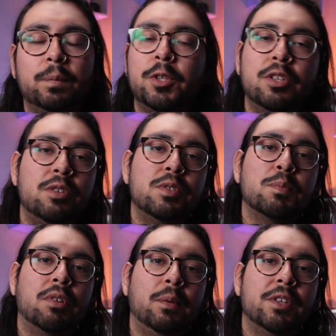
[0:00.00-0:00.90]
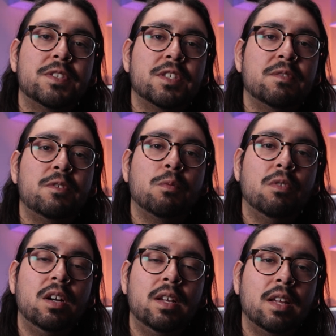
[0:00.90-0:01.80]
You can use prime lenses if you
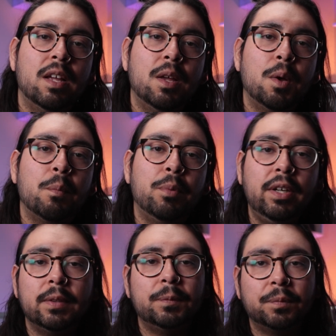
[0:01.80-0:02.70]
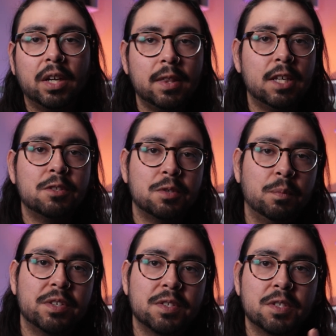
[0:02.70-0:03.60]
want, but I think
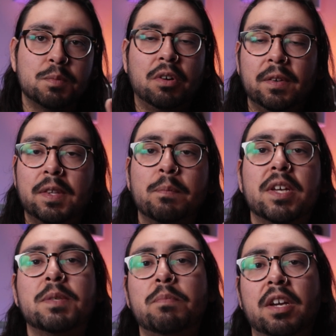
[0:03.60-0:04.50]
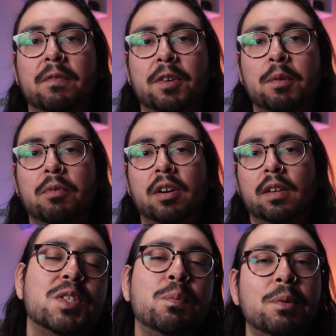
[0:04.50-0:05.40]
zoom lenses is probably the best bang for your buck.
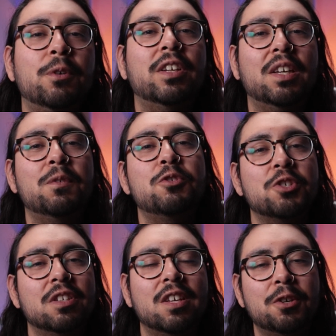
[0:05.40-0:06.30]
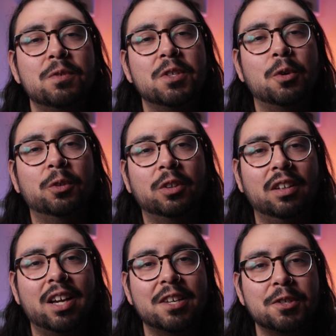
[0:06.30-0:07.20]
Some people are going to give you shit that you're using older
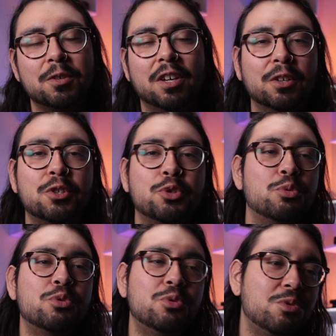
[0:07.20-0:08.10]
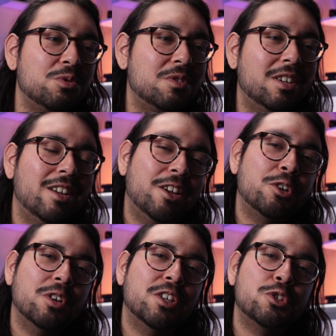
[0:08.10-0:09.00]
glass and you're not a true
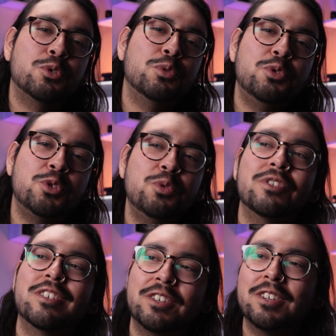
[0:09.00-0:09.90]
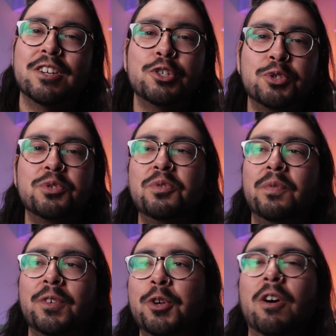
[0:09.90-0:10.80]
shooter, you're not a true
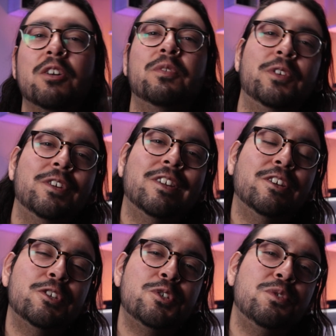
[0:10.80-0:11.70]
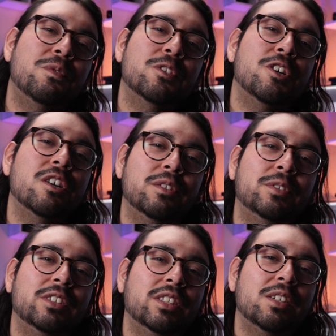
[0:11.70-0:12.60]
videographer, you're not a true
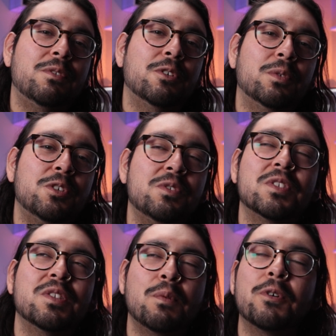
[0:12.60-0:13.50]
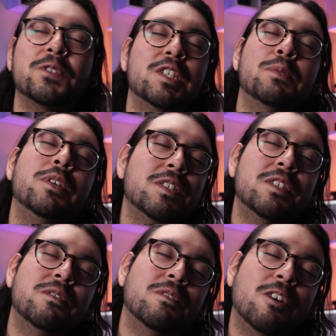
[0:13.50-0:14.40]
photographer if you don't use the most expensive